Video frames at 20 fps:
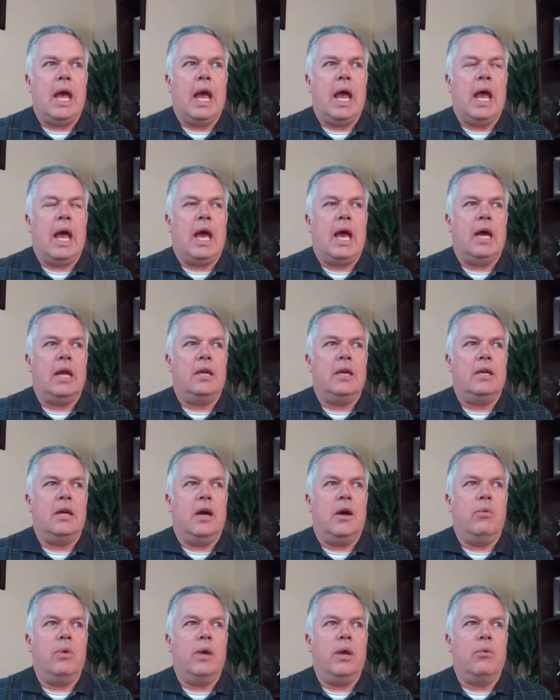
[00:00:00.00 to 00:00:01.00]
And
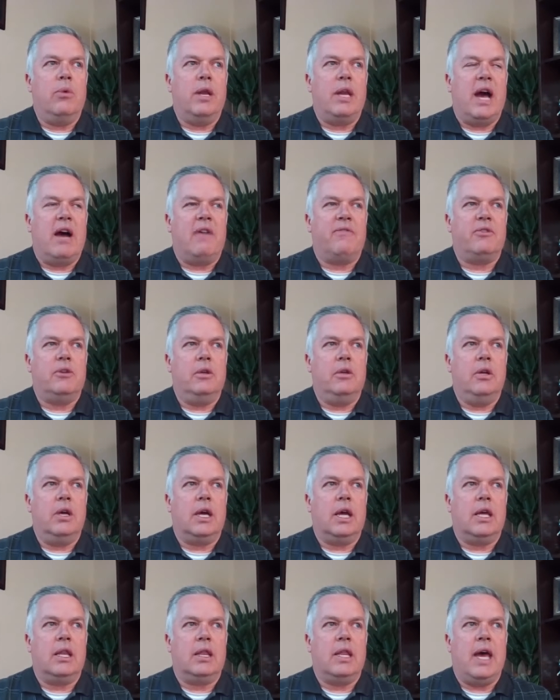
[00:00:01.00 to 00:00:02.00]
uh, we would have to
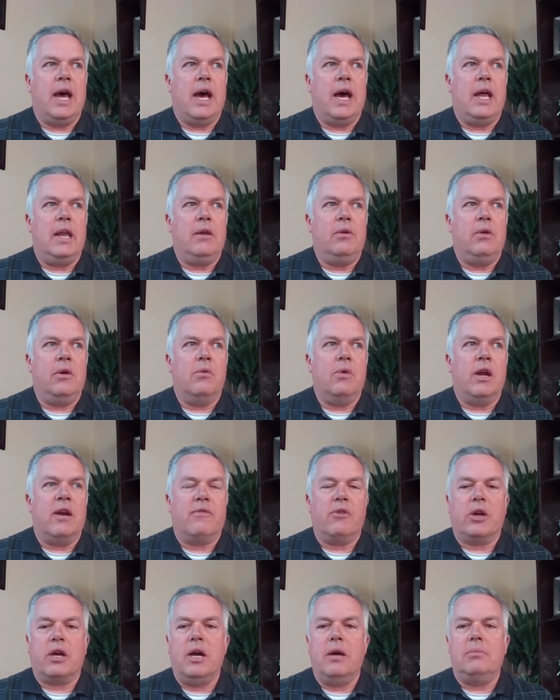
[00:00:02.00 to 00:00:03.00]
look at that, you know,
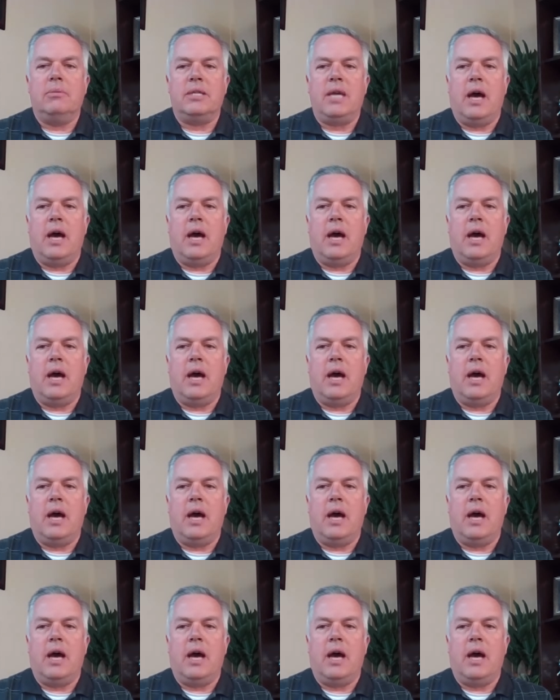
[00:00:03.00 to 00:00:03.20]
whatever comes